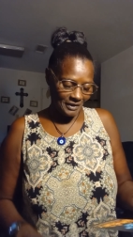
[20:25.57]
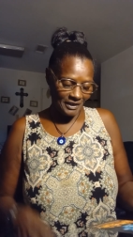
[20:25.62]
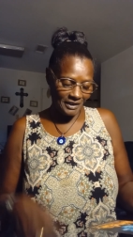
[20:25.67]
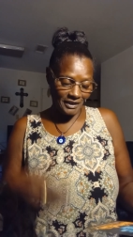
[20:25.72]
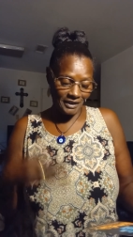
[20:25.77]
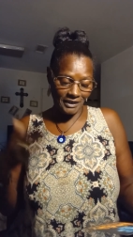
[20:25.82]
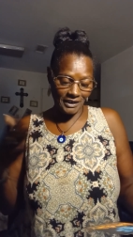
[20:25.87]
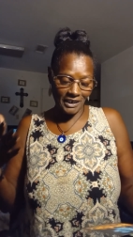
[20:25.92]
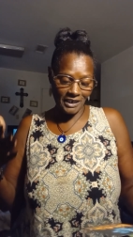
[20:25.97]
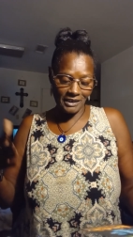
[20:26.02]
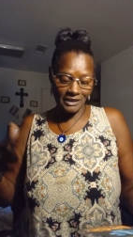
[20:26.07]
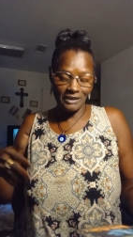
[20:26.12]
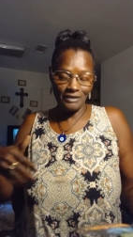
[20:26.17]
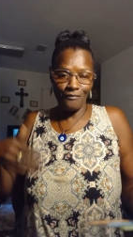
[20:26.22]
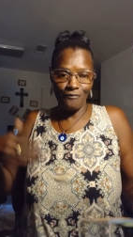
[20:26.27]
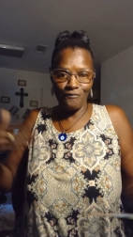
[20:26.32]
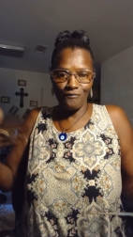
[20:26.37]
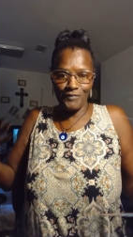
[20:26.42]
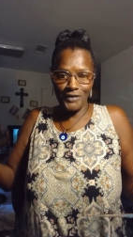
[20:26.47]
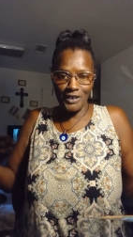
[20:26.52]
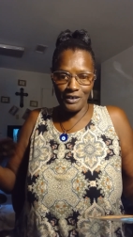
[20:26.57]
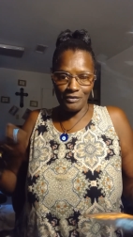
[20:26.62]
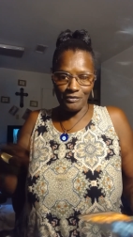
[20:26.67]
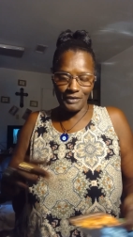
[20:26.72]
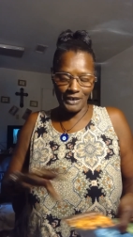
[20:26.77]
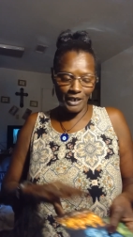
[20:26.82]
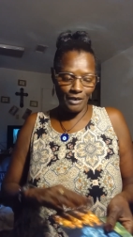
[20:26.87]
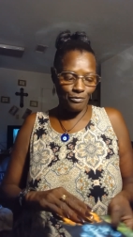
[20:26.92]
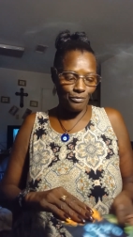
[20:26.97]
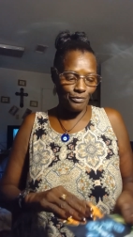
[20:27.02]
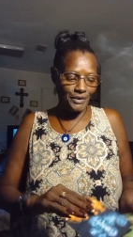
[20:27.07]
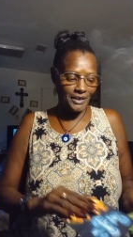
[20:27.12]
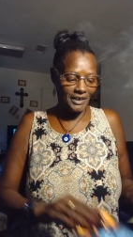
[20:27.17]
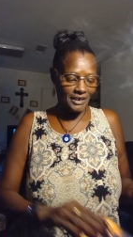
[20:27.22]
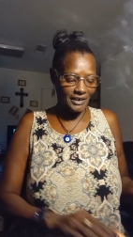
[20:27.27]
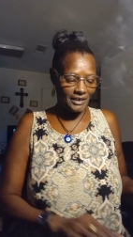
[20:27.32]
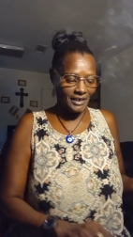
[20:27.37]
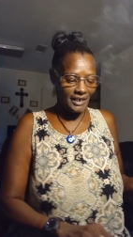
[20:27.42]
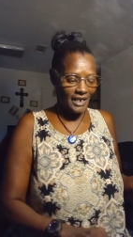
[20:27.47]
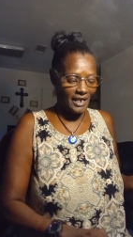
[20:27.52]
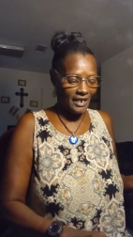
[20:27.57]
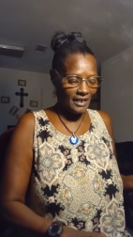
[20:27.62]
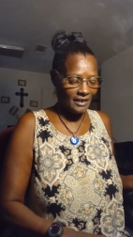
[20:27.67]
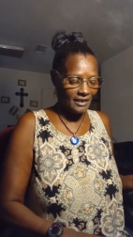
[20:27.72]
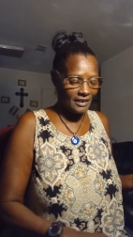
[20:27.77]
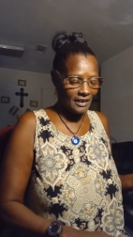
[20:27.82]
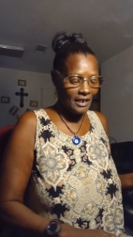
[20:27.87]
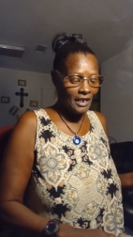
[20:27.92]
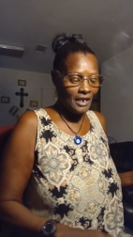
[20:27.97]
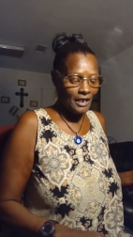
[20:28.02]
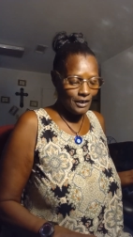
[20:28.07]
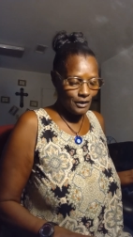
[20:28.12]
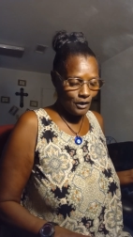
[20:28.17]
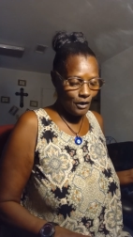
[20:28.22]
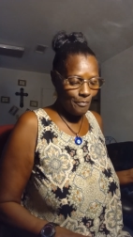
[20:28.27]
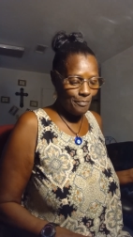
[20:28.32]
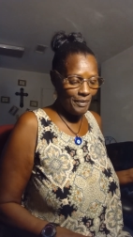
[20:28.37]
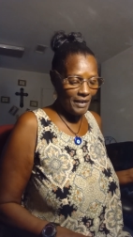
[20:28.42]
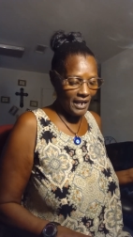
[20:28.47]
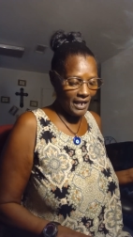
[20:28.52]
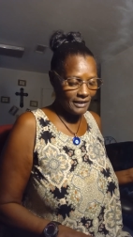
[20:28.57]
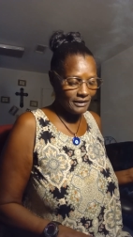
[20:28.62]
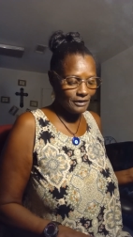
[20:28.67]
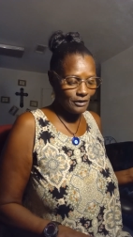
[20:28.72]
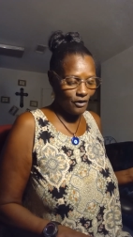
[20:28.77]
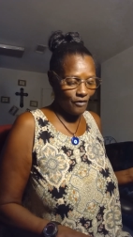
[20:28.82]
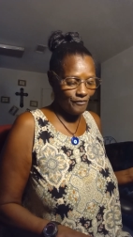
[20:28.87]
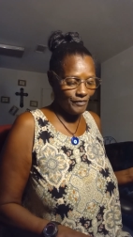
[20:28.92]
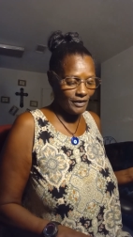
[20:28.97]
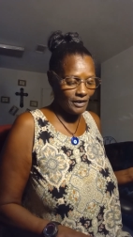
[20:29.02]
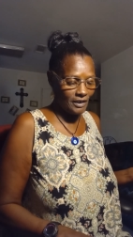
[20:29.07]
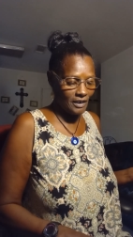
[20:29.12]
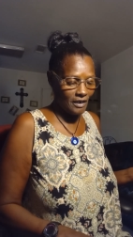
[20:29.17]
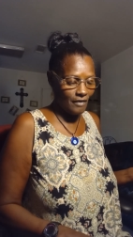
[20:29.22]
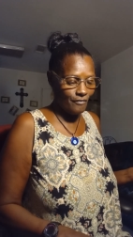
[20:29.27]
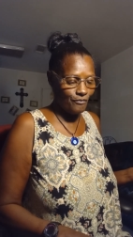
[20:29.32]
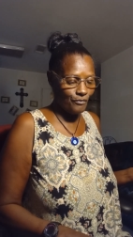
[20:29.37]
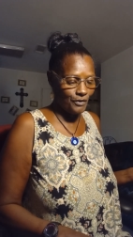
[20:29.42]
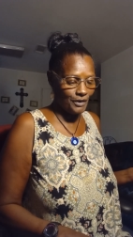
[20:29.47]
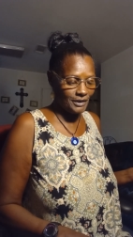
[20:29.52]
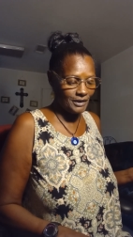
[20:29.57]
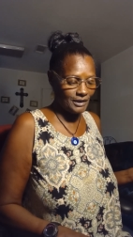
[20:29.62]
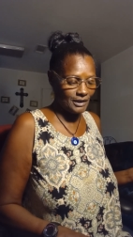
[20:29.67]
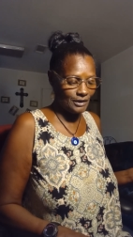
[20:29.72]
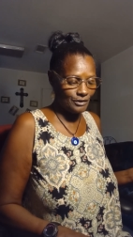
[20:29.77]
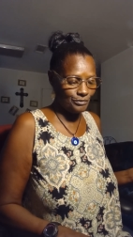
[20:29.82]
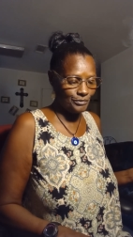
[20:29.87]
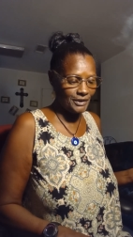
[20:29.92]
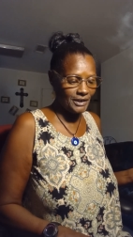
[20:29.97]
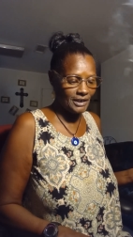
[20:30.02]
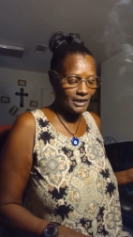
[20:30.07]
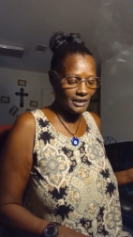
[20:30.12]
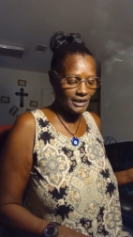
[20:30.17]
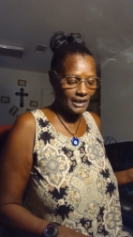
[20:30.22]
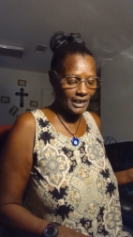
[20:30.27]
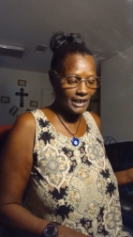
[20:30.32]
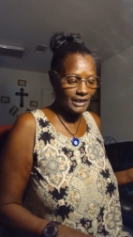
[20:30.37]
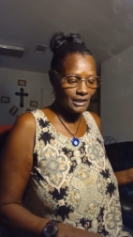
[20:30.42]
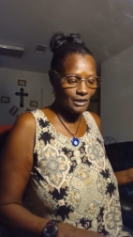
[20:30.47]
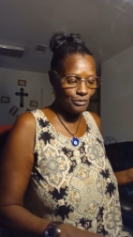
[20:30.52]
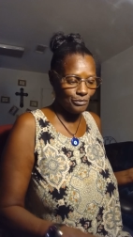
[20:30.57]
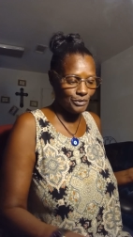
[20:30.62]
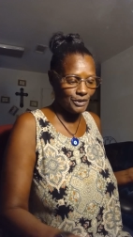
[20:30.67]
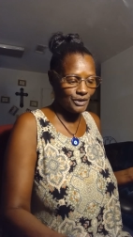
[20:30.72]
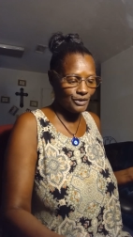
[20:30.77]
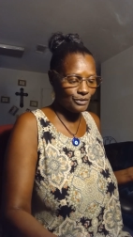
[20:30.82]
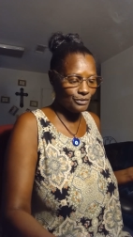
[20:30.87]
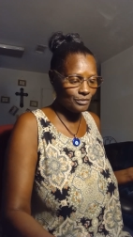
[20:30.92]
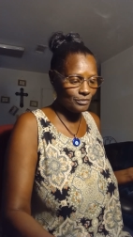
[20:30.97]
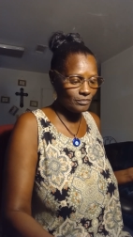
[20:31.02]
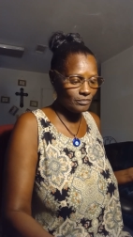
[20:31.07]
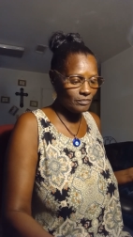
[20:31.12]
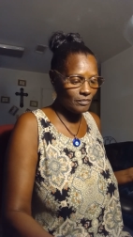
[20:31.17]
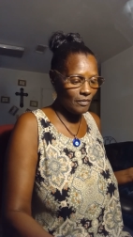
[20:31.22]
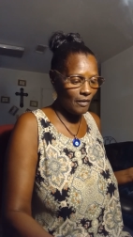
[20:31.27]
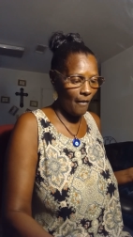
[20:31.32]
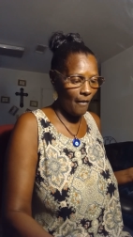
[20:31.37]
Sense, feel, and reconnect. Your past over loved ones is reconnecting with you